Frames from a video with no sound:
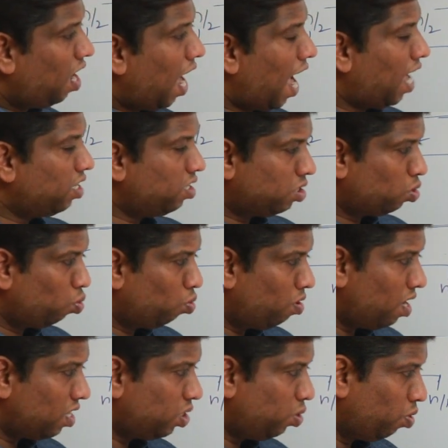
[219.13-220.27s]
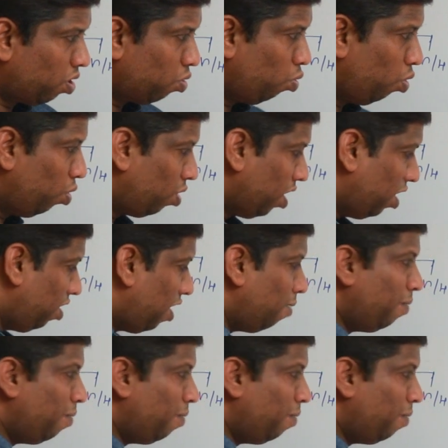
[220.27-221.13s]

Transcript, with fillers: as good as you are going to get